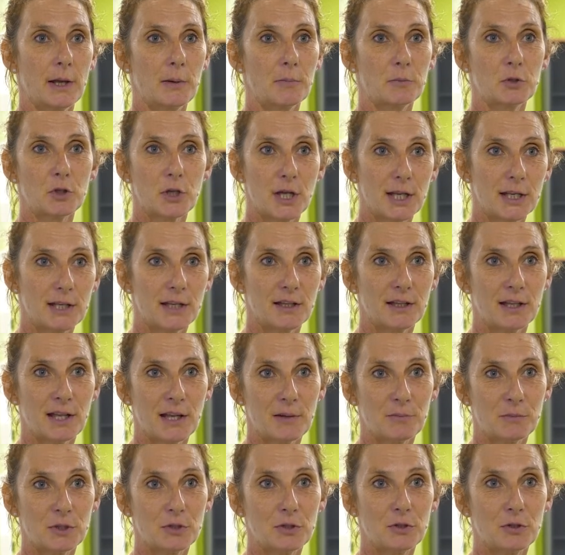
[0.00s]
training
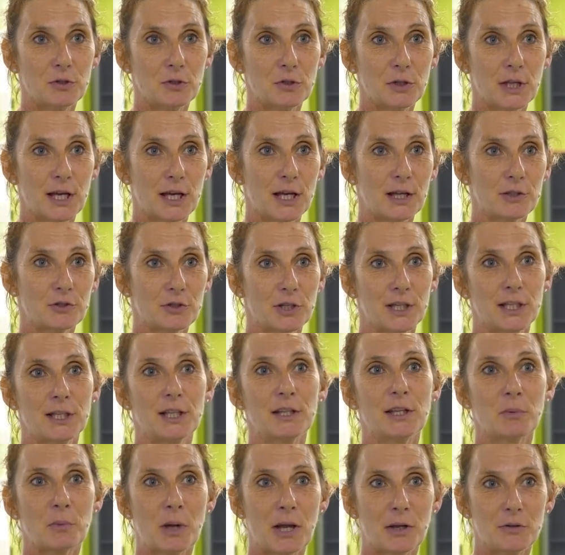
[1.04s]
them to do that,
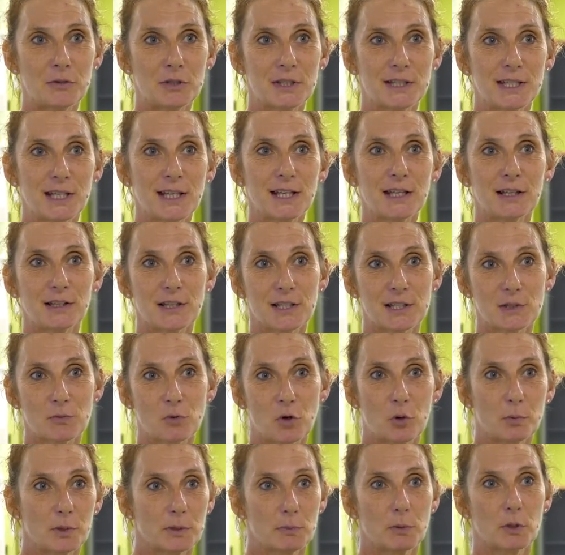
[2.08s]
training them how to take the
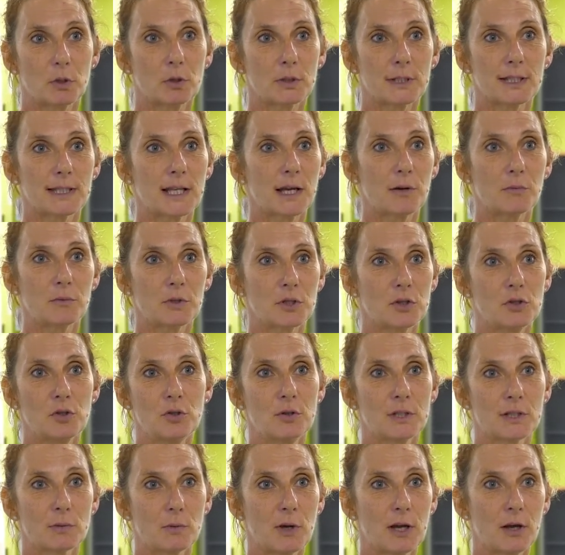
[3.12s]
swabs, because that was
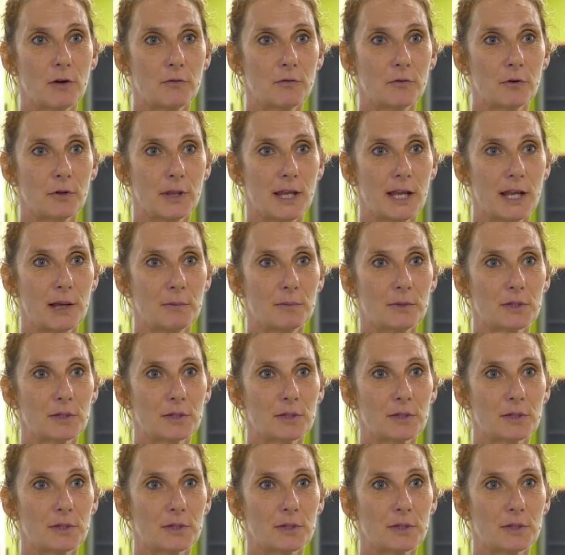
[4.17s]
new as well for them.